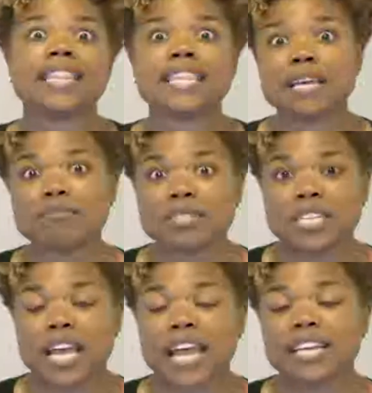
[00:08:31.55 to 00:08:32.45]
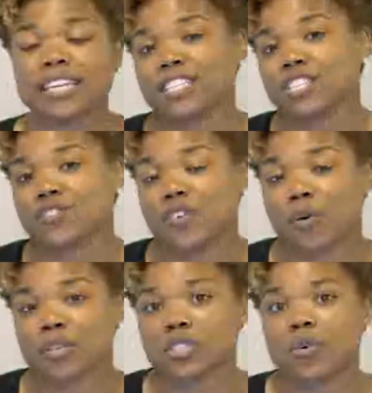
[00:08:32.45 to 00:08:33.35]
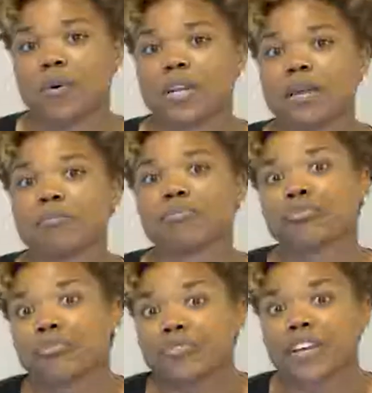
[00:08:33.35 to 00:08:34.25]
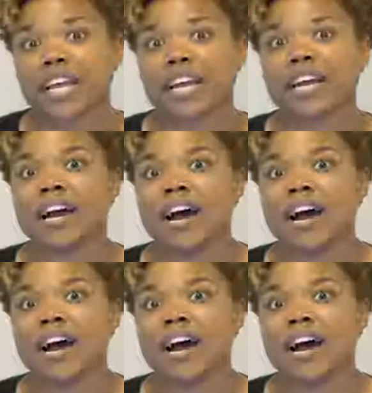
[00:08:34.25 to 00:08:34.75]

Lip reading: the MTA needs to focus on improving,